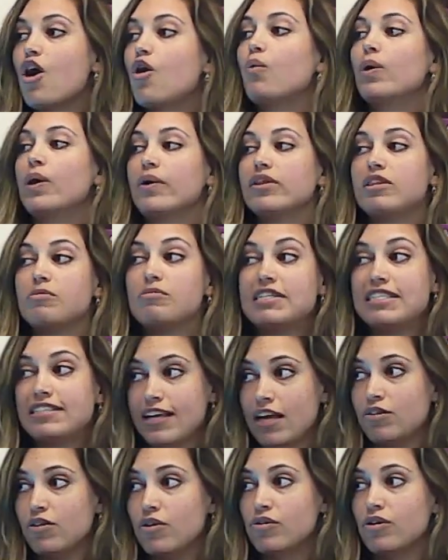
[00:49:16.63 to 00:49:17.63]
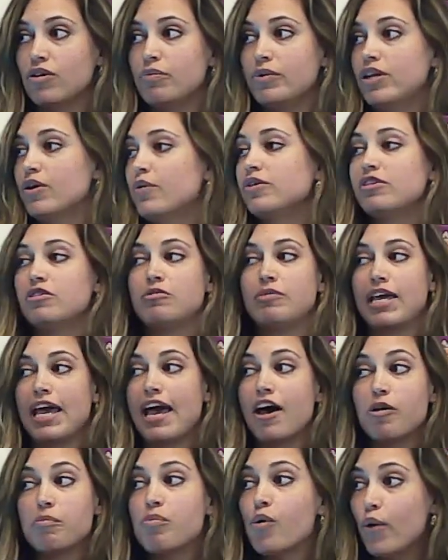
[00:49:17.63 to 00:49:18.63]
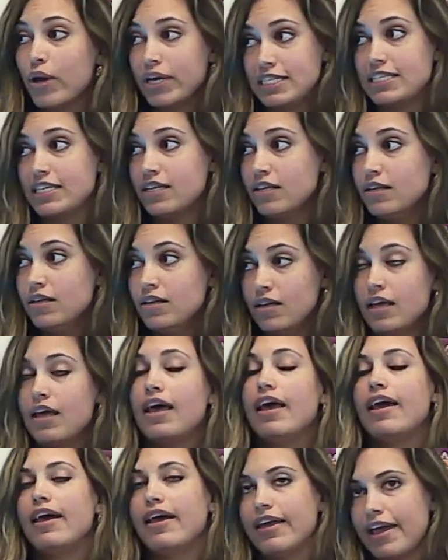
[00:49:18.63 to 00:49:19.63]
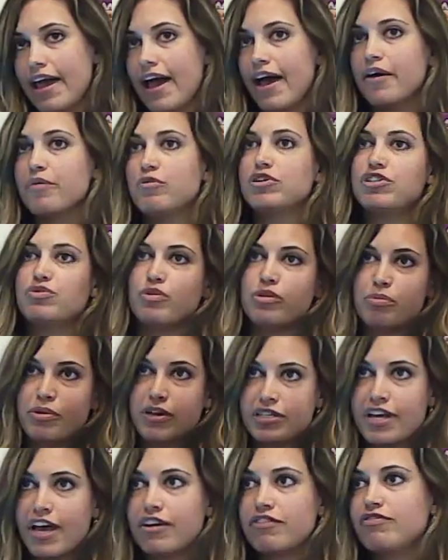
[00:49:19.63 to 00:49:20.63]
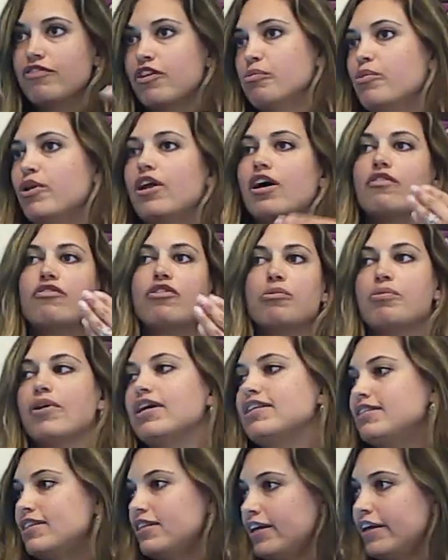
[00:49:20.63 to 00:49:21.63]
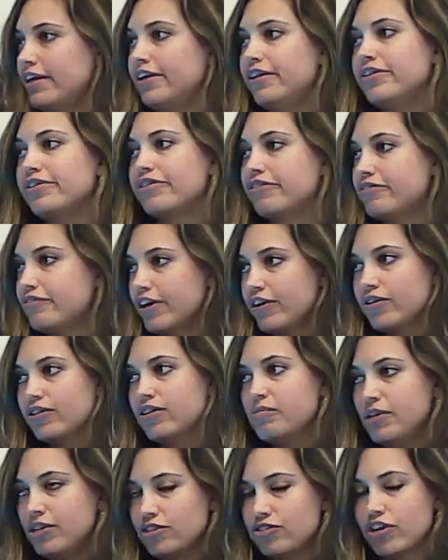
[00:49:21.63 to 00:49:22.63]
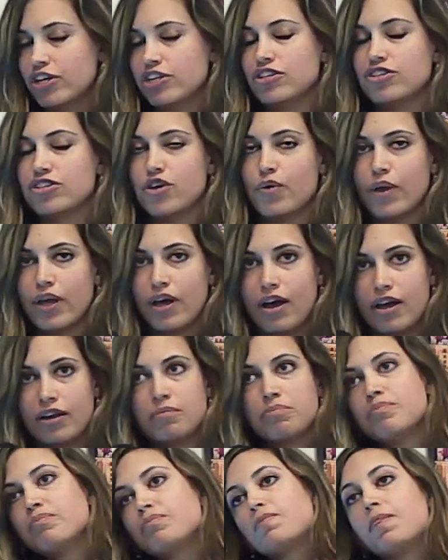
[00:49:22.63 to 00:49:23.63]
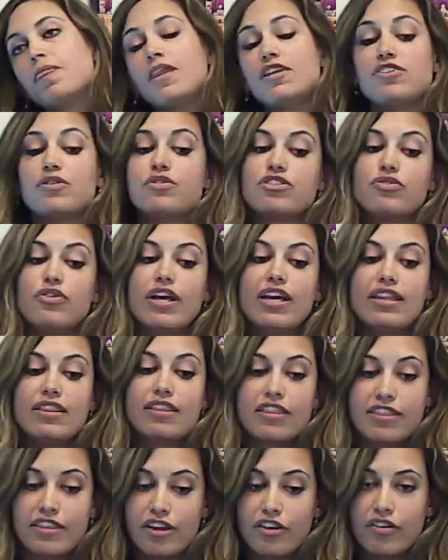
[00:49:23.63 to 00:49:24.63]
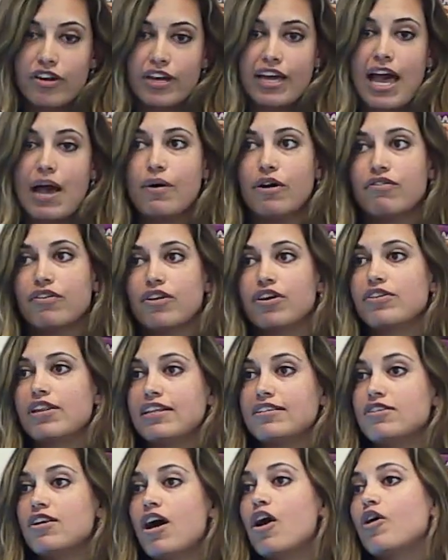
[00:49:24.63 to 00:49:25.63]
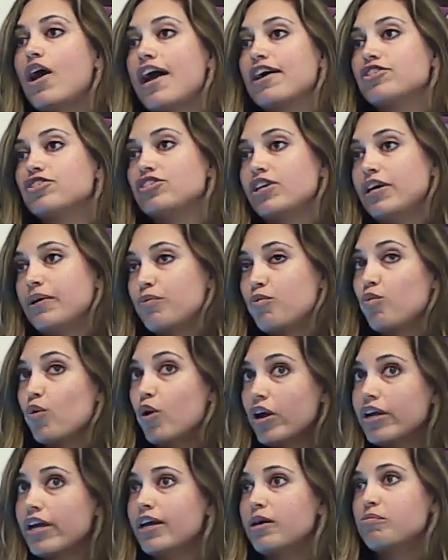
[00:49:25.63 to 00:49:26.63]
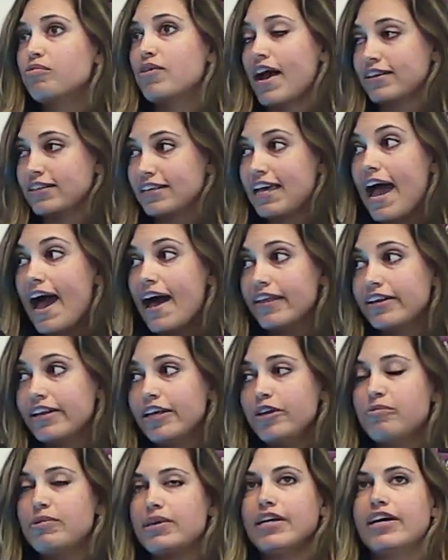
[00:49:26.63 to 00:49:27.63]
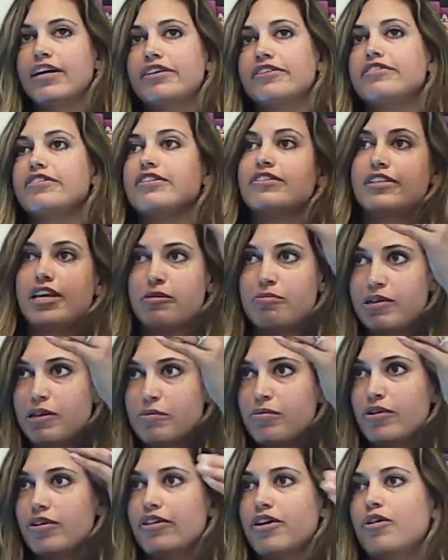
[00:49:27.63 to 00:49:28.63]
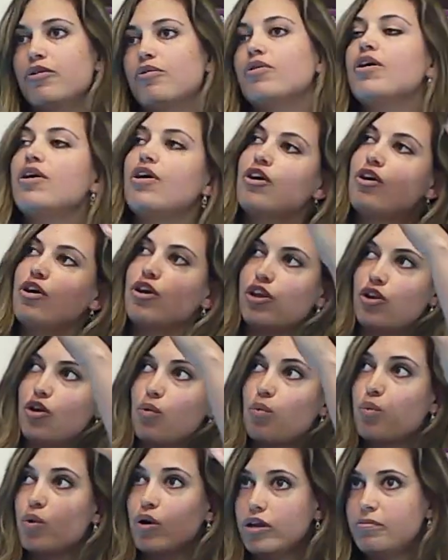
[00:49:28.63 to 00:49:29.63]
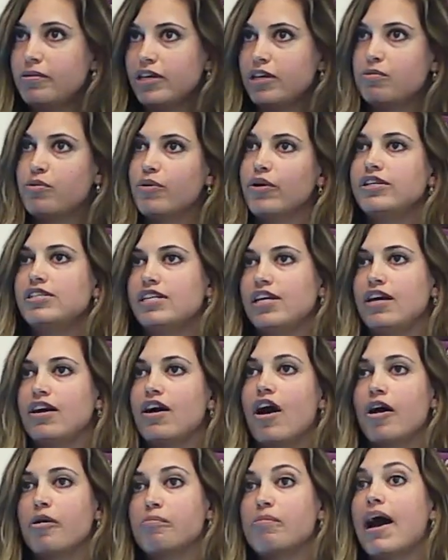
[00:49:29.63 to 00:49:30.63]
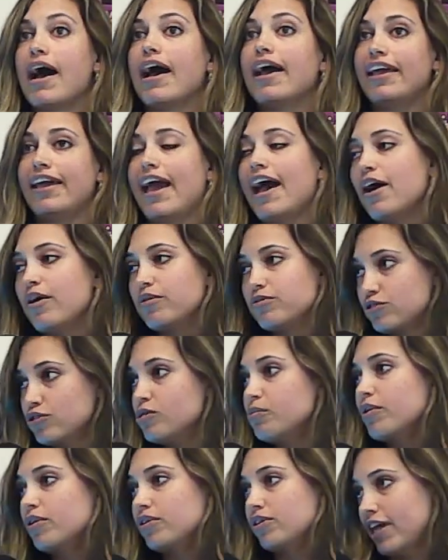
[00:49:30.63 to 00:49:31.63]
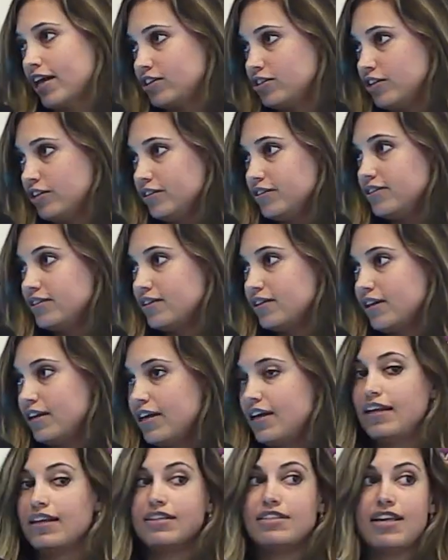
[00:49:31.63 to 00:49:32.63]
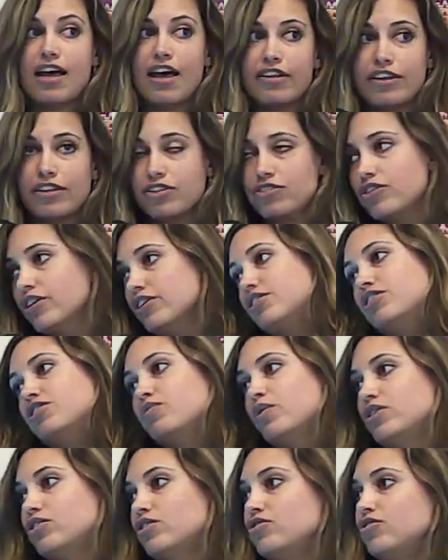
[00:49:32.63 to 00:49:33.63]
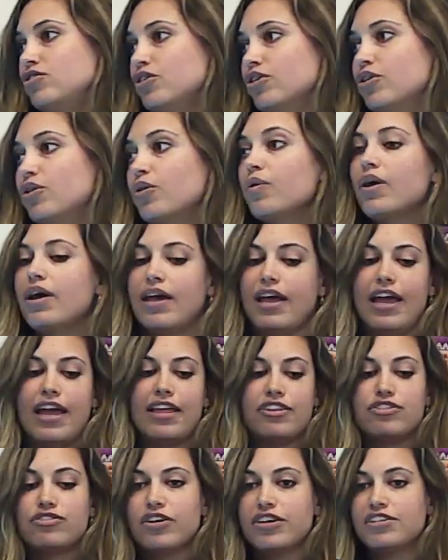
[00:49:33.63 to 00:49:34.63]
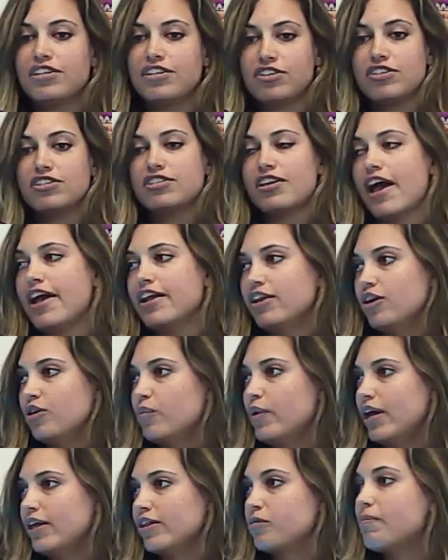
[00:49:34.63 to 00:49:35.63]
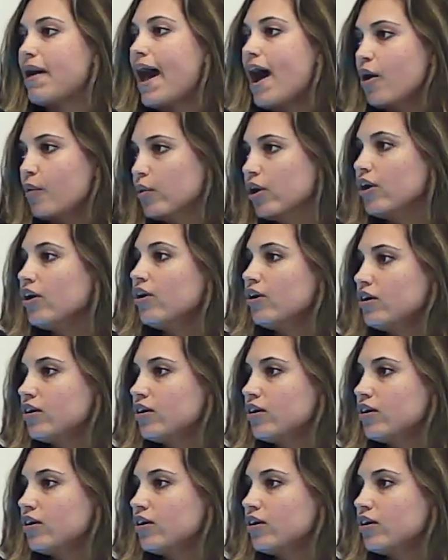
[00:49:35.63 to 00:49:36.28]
We want them to stay local. We right, don't want them to be appointed." Right. Yeah, which will protect from whatever president or federal administration is going on. So it's great in theory. However, that's not actually working in practicality because the same people that you know would be appointing are buying out school board elections telling the trustees what to do, and the trustees are signing away their power.